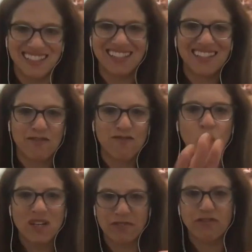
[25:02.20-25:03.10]
for
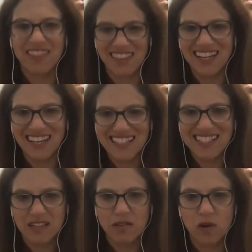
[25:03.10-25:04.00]
different things,
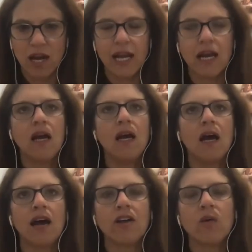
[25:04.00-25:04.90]
right? I
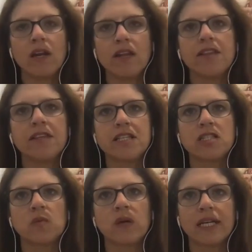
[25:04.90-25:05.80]
think one of the things to
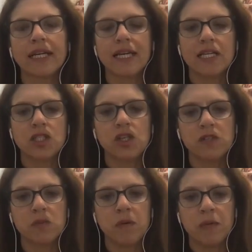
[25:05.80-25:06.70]
recognize too is
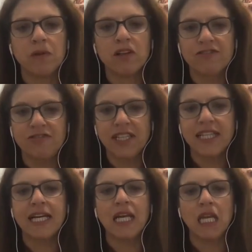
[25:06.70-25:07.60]
people are feeling a
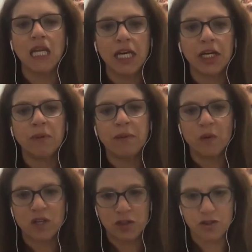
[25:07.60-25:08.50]
little bit more
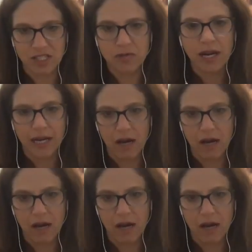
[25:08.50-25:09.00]
stress right now.